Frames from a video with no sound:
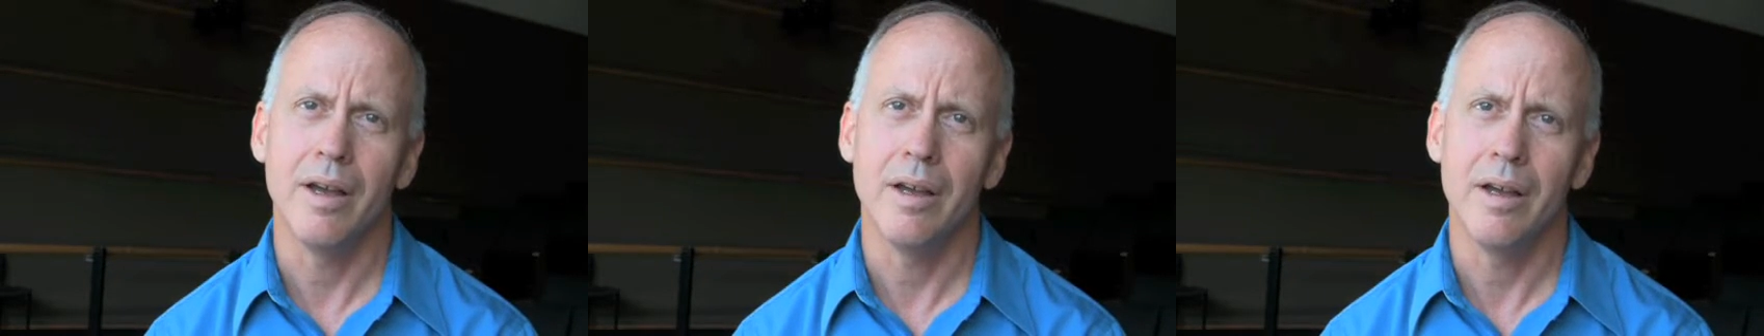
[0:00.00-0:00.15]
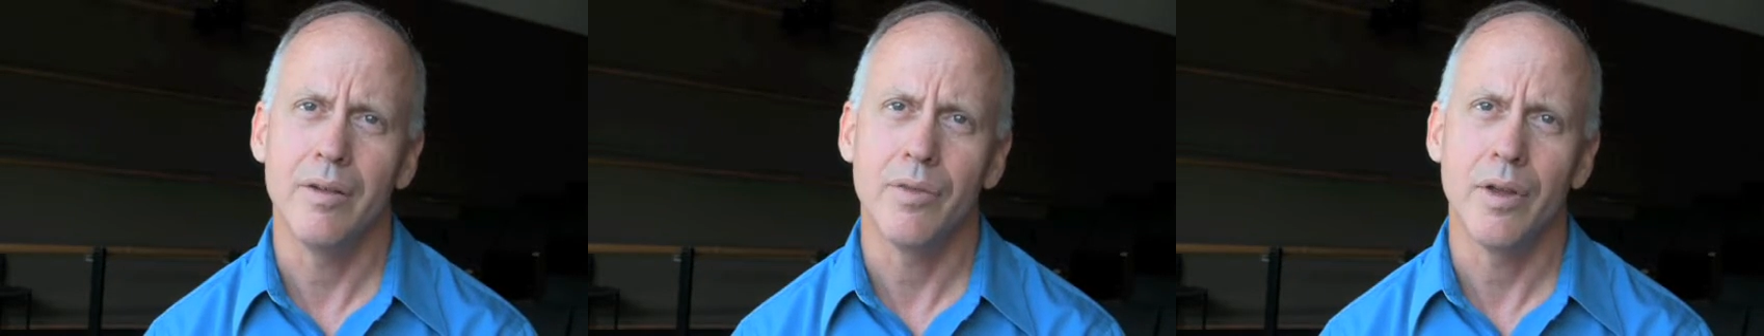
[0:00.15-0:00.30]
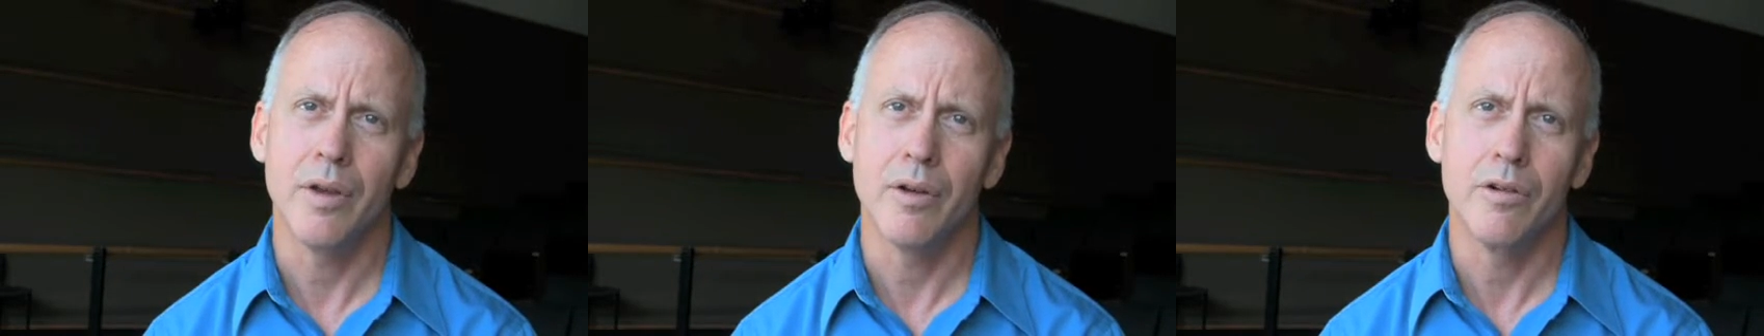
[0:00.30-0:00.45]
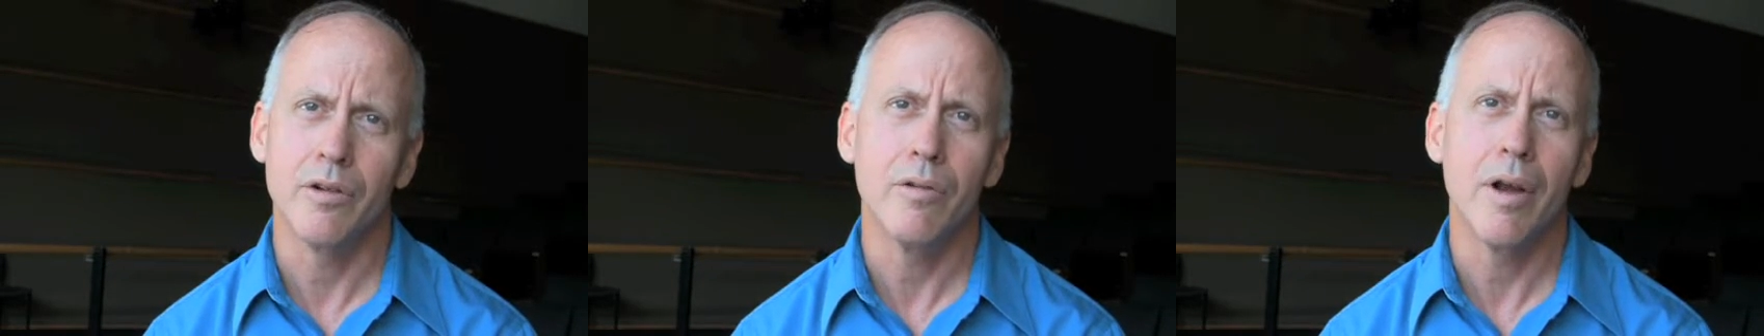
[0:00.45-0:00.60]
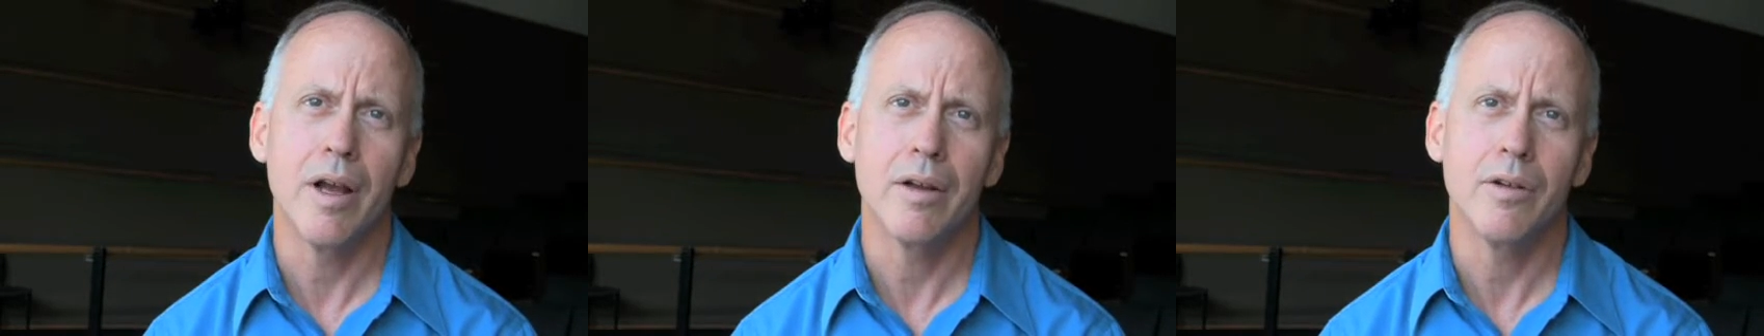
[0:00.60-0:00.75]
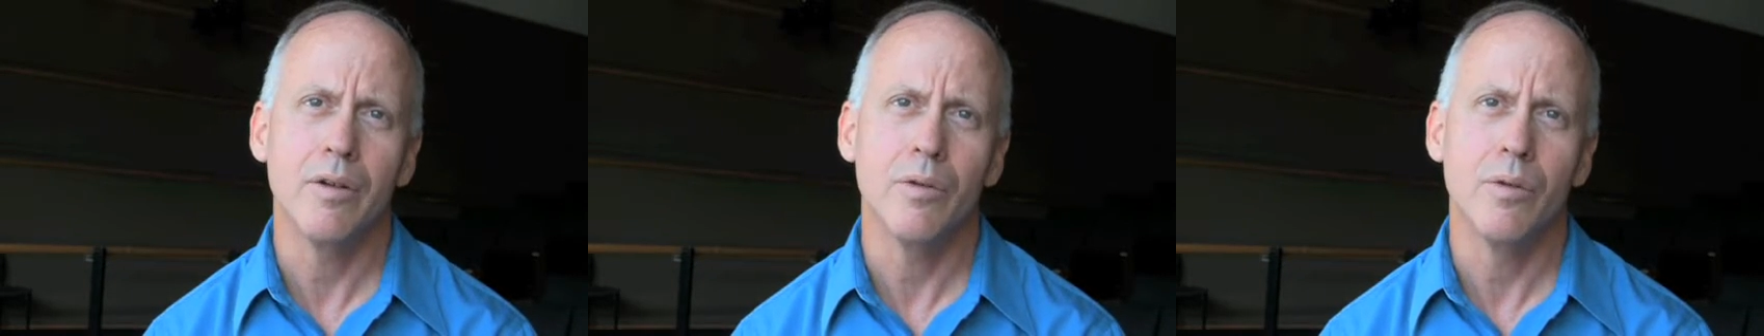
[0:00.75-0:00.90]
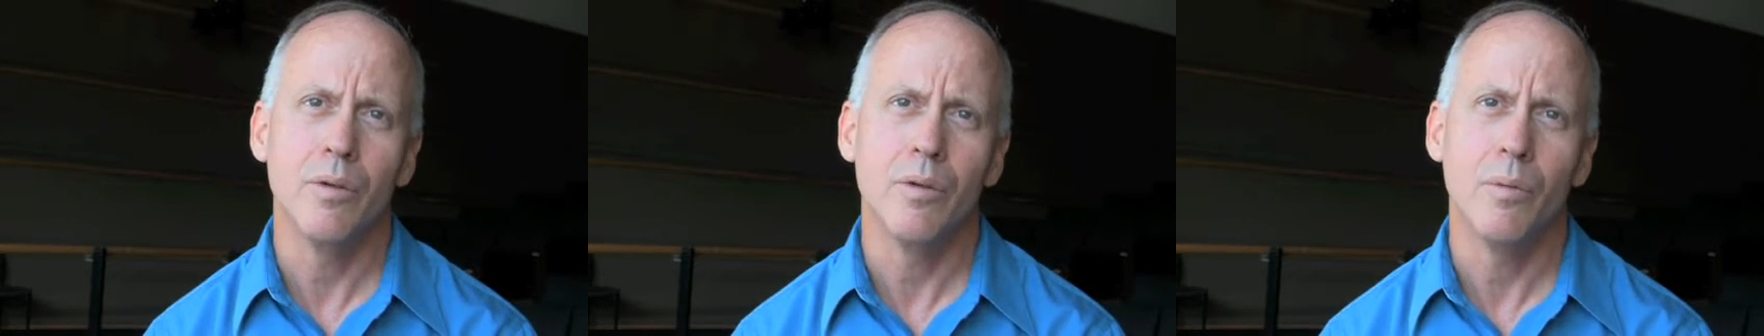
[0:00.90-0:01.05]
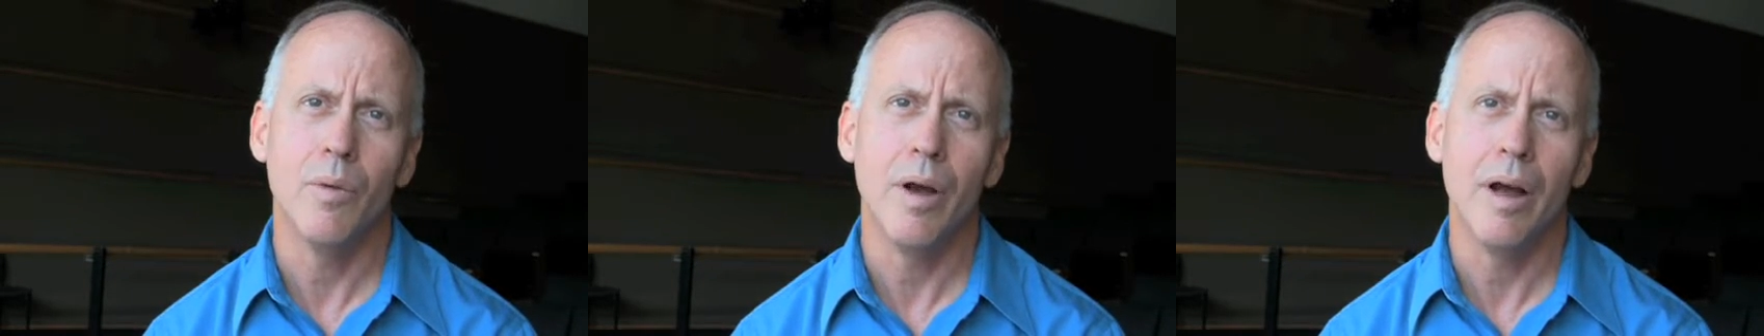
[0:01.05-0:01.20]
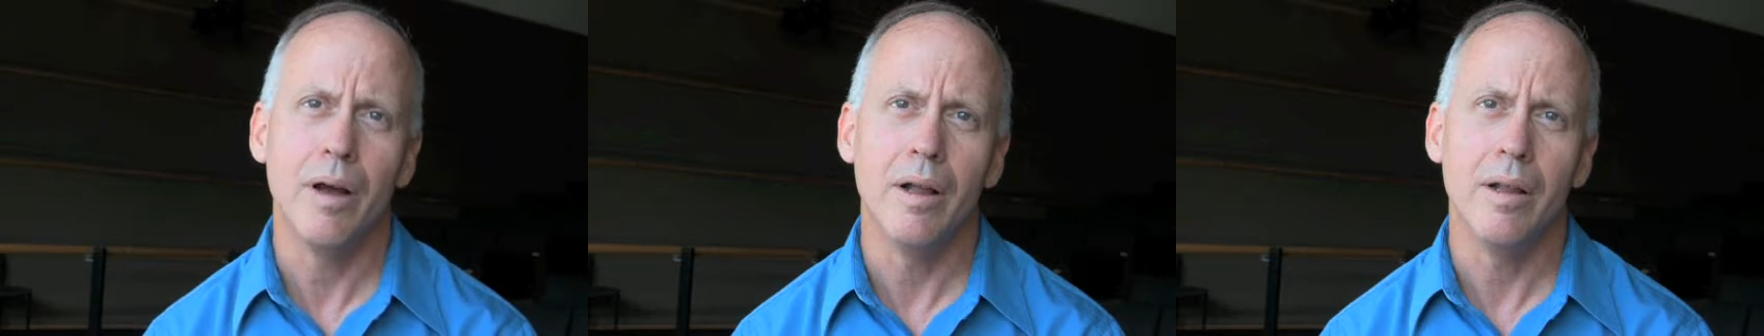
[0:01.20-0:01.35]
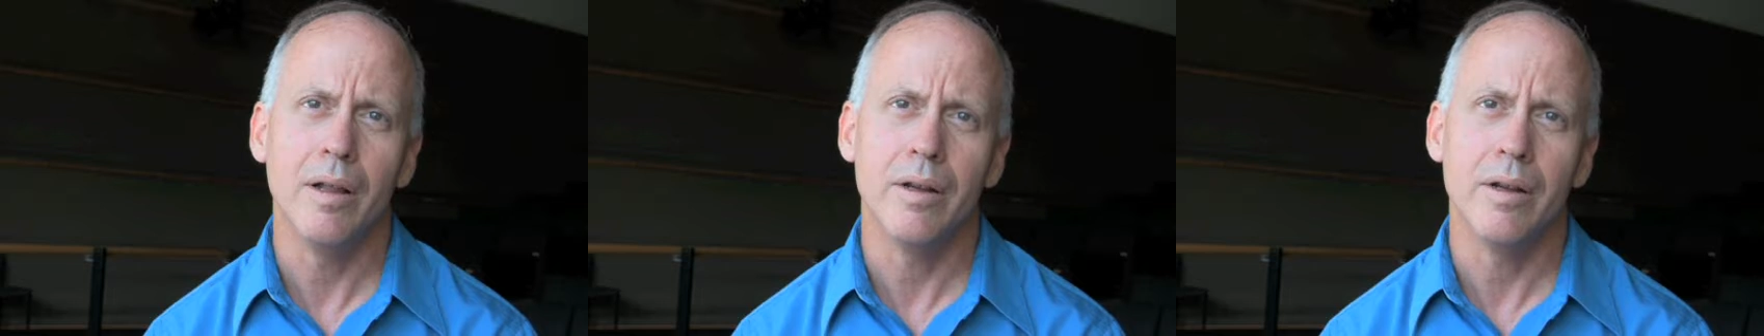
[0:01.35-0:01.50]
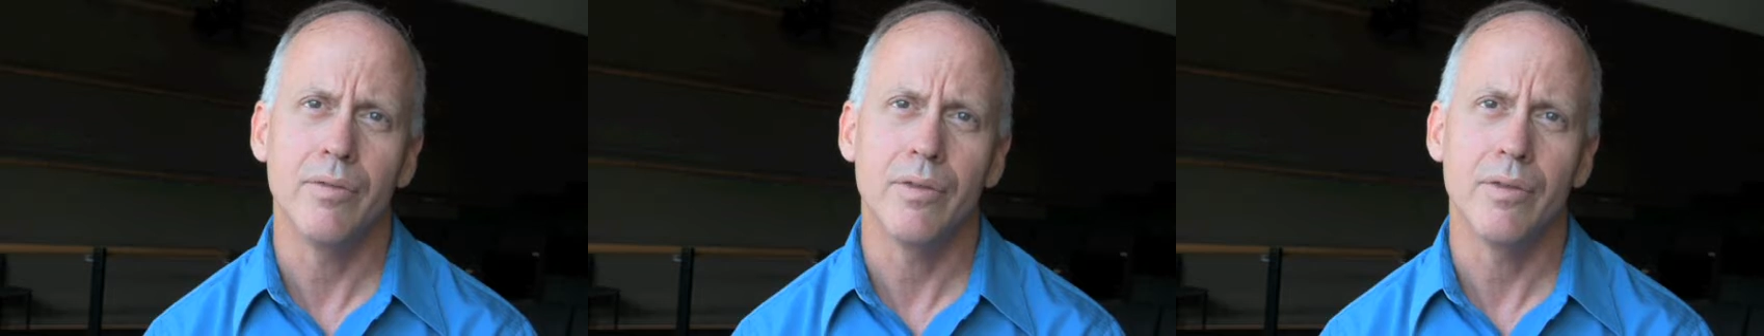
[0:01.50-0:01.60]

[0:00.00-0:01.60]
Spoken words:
if they're directed well and